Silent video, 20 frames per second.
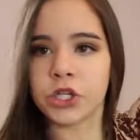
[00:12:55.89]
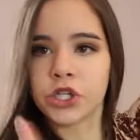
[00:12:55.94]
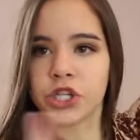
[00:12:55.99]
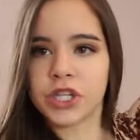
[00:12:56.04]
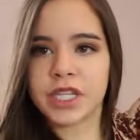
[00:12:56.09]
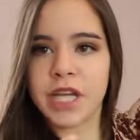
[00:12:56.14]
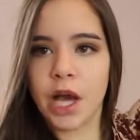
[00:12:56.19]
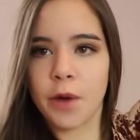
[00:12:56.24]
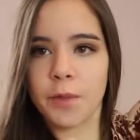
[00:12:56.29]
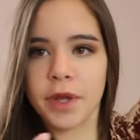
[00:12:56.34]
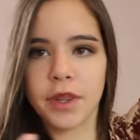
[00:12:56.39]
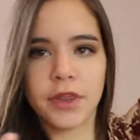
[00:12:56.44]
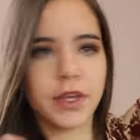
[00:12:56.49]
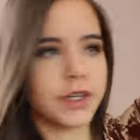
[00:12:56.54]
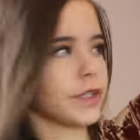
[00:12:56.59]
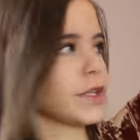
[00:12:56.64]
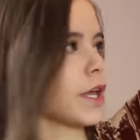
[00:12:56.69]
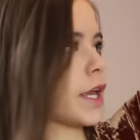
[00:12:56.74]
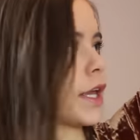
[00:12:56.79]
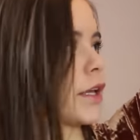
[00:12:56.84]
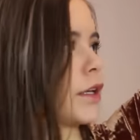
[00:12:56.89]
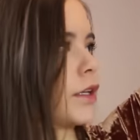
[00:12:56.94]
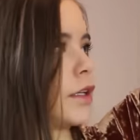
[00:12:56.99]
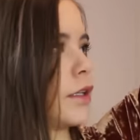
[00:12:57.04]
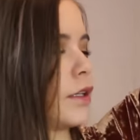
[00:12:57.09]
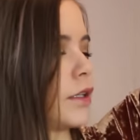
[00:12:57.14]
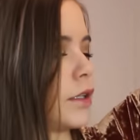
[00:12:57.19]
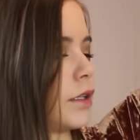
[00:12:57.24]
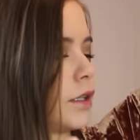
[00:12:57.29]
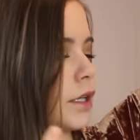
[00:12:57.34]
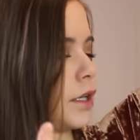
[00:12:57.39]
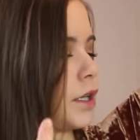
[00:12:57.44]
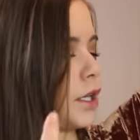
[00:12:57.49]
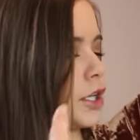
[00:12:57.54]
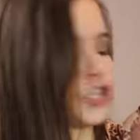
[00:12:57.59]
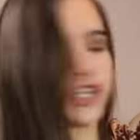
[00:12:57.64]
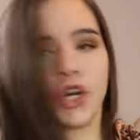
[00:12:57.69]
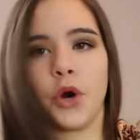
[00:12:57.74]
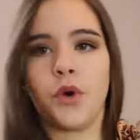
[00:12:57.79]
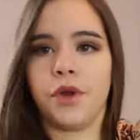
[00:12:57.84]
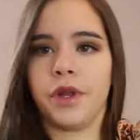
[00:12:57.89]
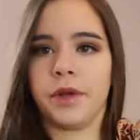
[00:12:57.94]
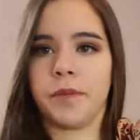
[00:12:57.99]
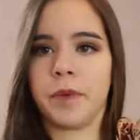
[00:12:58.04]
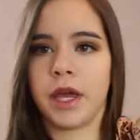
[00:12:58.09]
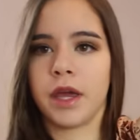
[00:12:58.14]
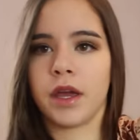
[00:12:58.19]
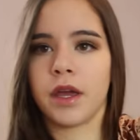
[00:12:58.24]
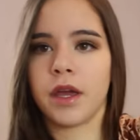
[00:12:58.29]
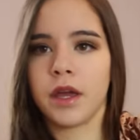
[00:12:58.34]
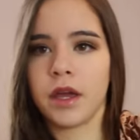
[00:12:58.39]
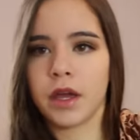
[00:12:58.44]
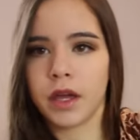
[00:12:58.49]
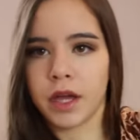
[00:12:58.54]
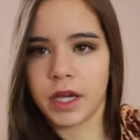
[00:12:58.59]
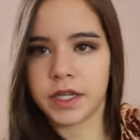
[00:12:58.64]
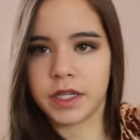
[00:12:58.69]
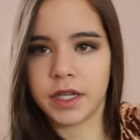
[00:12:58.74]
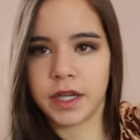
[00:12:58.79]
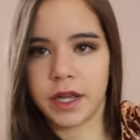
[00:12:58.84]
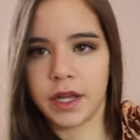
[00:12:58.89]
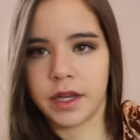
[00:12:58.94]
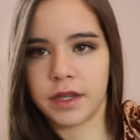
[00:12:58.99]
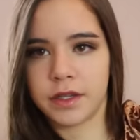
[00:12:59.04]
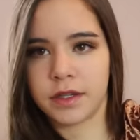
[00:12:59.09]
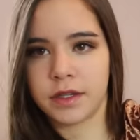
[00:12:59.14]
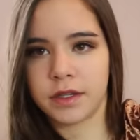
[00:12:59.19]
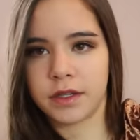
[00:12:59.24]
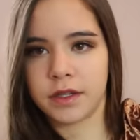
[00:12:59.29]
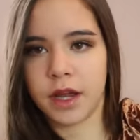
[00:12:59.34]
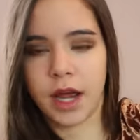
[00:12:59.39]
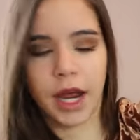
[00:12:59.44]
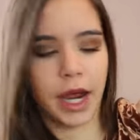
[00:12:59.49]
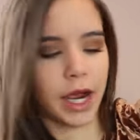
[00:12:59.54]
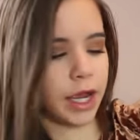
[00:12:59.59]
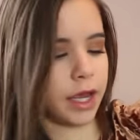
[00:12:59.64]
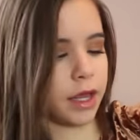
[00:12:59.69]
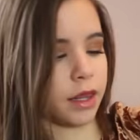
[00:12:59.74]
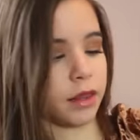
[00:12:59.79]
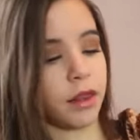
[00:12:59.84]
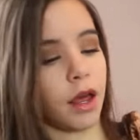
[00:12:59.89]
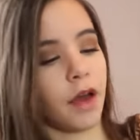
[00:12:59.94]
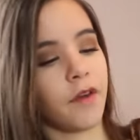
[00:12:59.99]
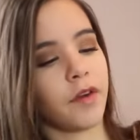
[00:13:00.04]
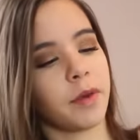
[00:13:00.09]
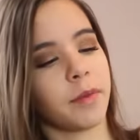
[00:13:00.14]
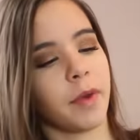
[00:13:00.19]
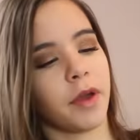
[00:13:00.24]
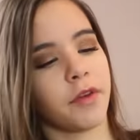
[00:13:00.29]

Just tell me this like is totally me because it is. I love it.